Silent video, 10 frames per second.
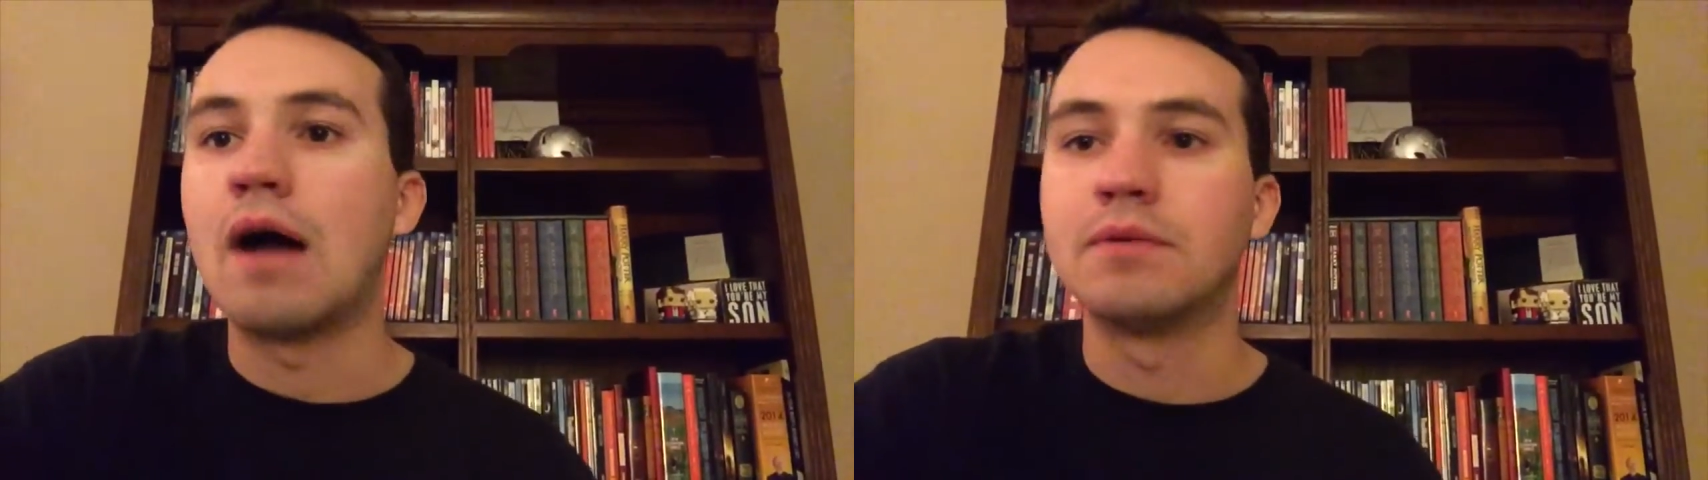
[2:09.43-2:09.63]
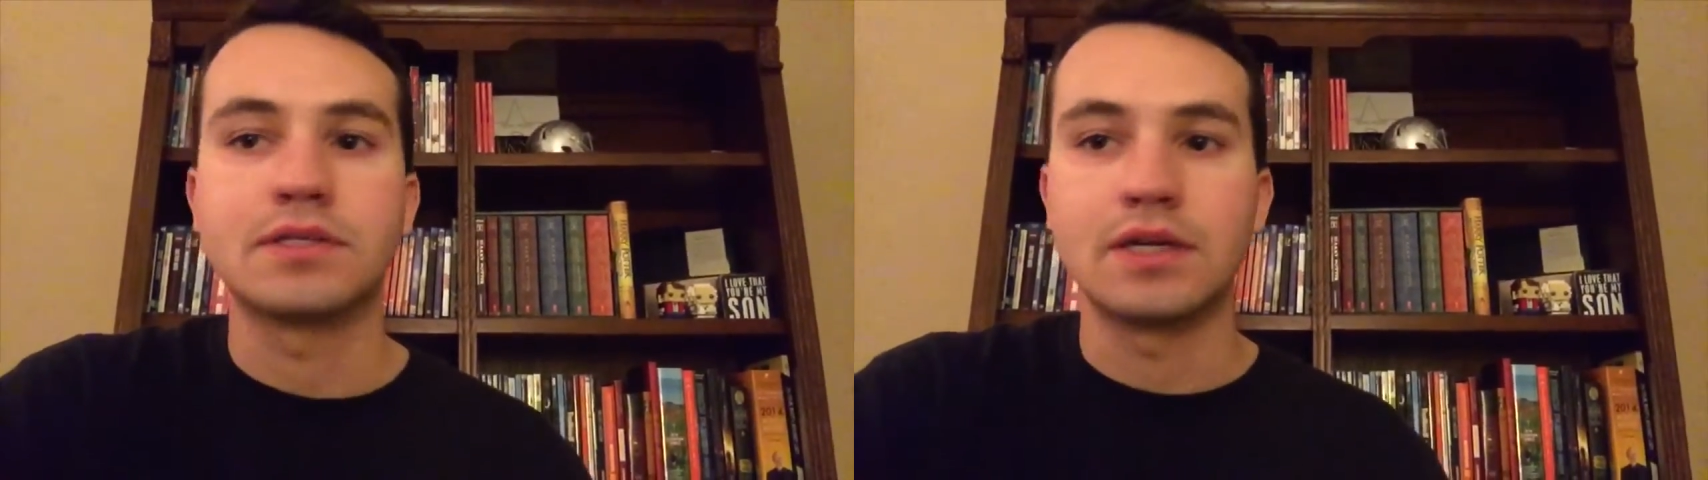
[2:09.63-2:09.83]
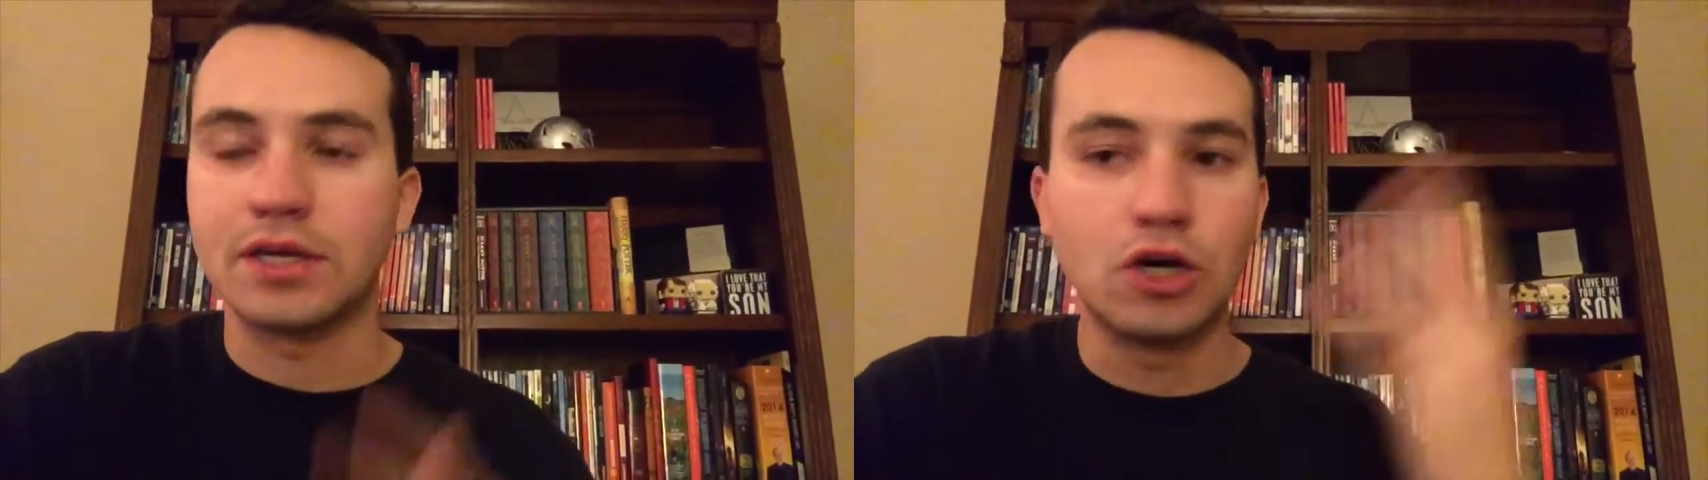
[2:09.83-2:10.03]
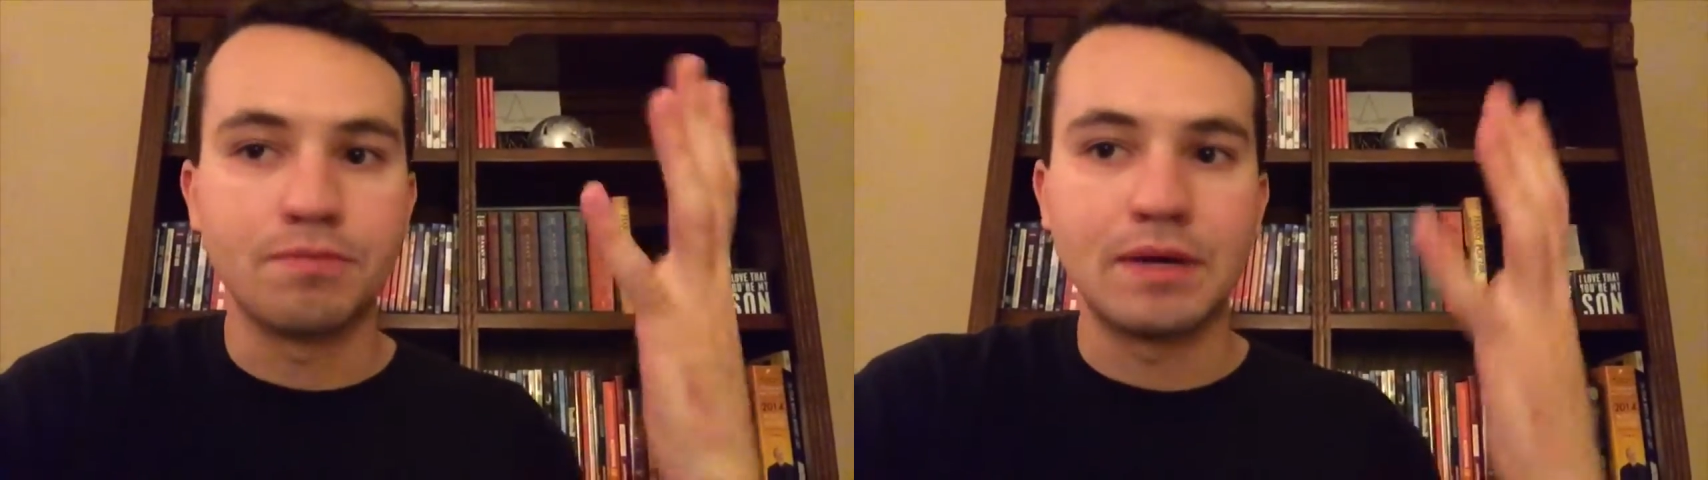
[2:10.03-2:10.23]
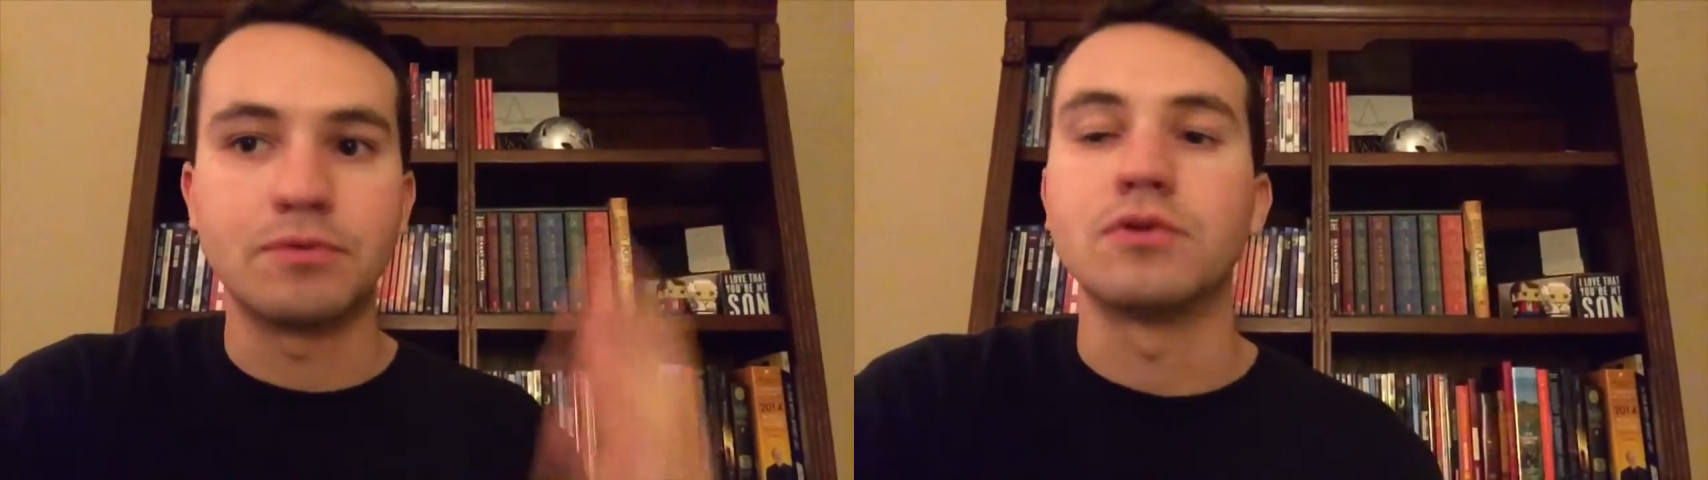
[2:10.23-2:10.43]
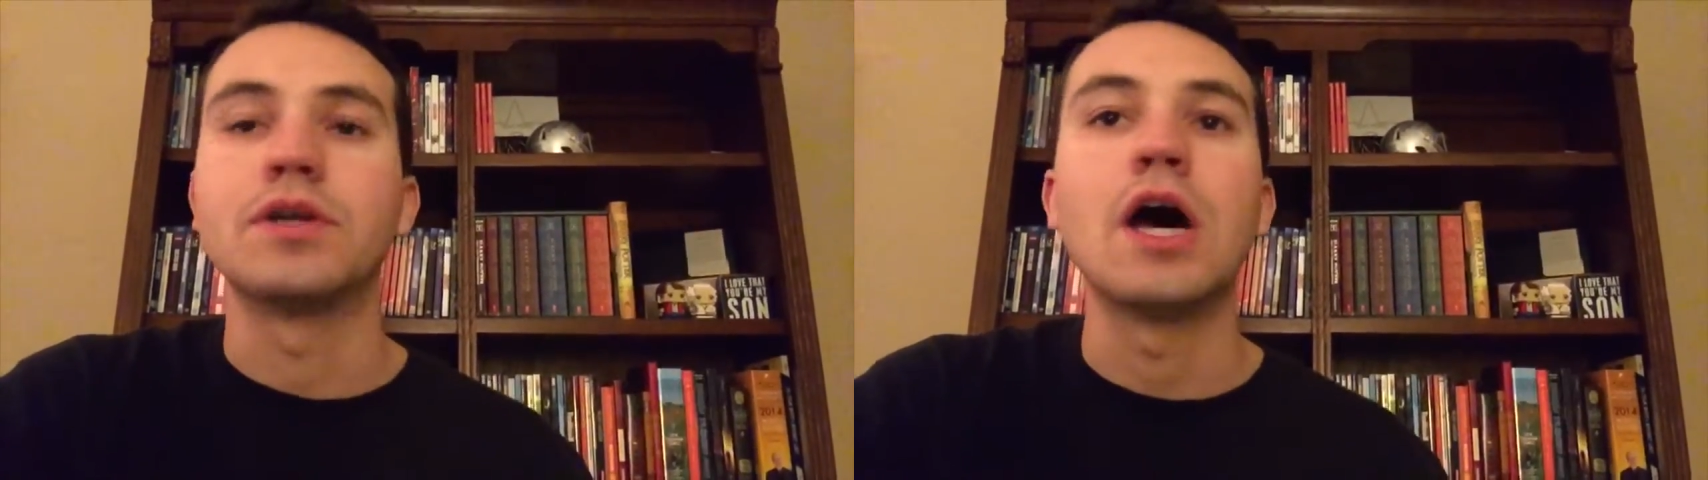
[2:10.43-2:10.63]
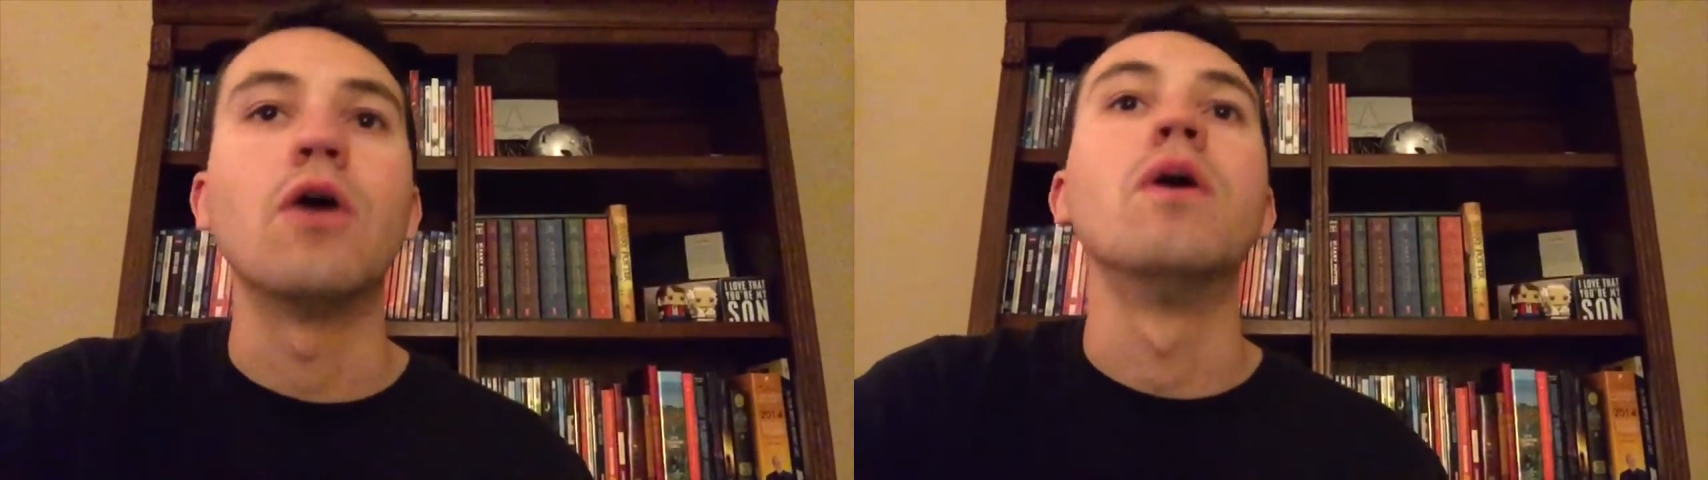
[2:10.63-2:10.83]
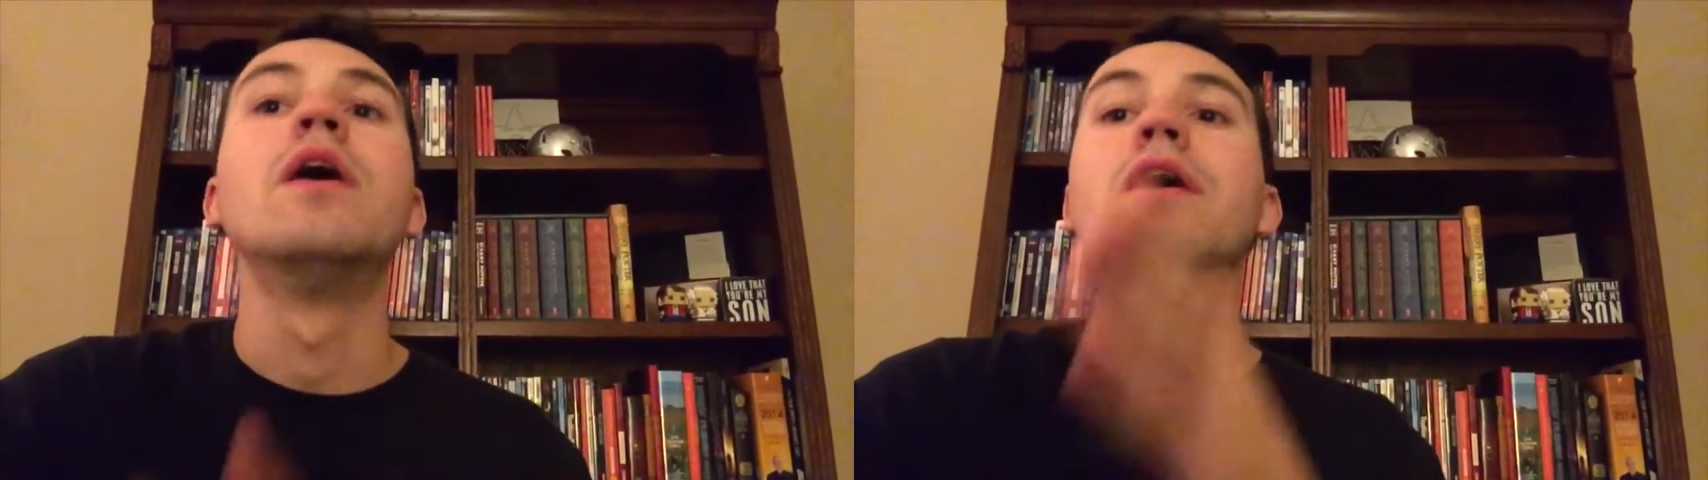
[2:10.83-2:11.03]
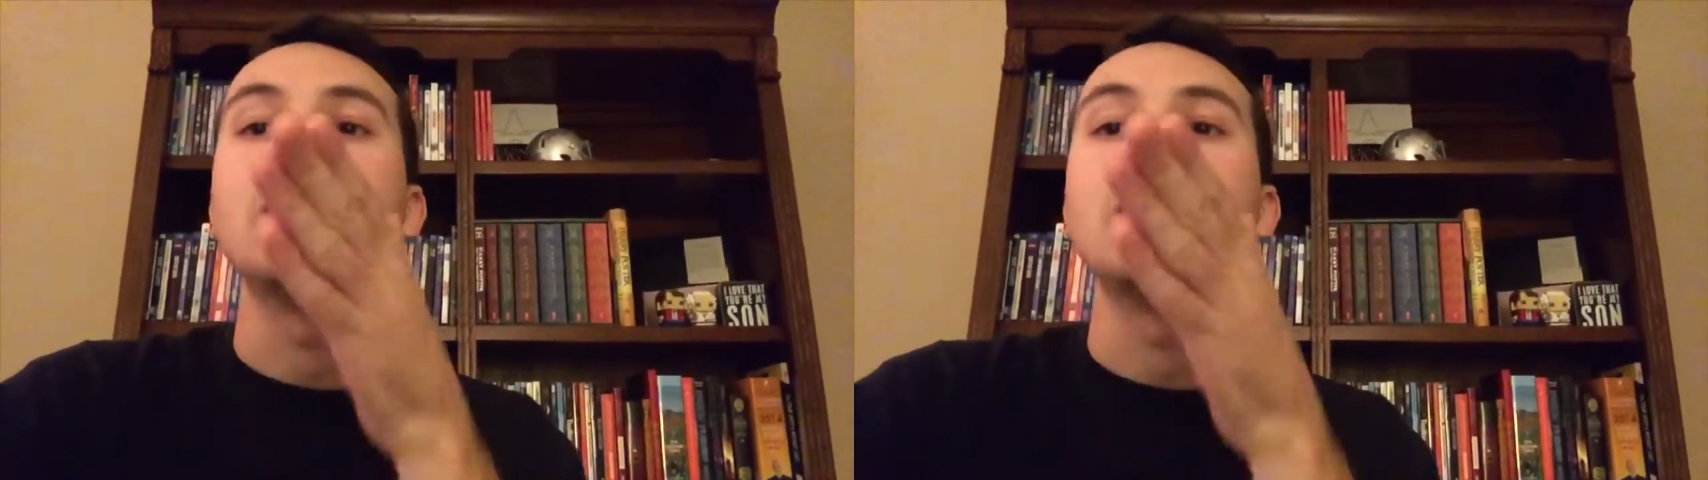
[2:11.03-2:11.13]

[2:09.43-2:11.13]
I'm just going to kill people." No.